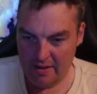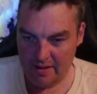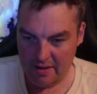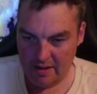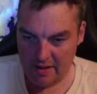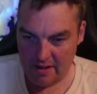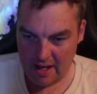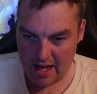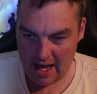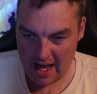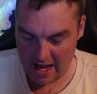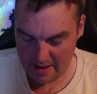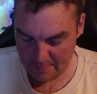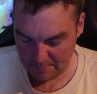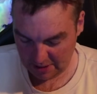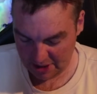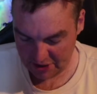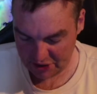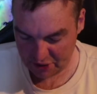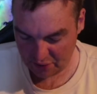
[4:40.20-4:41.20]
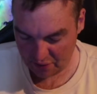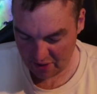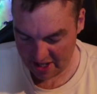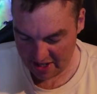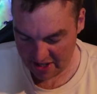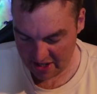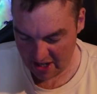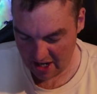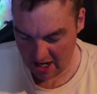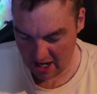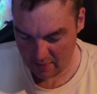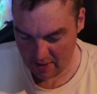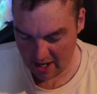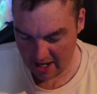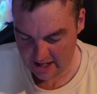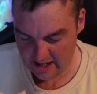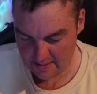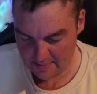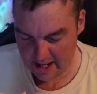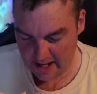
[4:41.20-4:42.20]
Hey, Blitzerino, how are
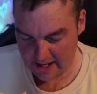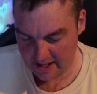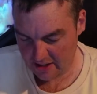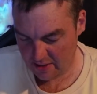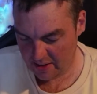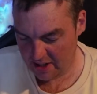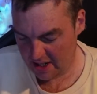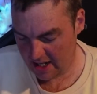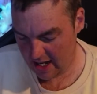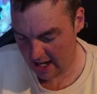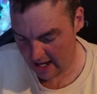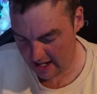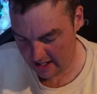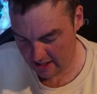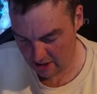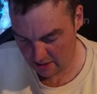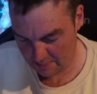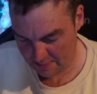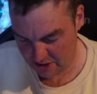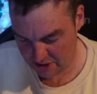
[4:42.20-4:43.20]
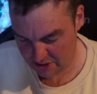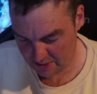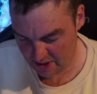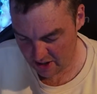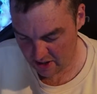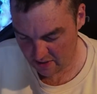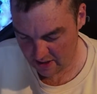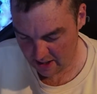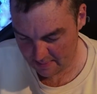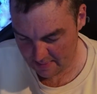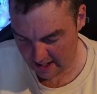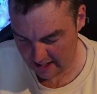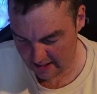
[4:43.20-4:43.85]
you, mate? You okay? Hope you're doing all right, mate.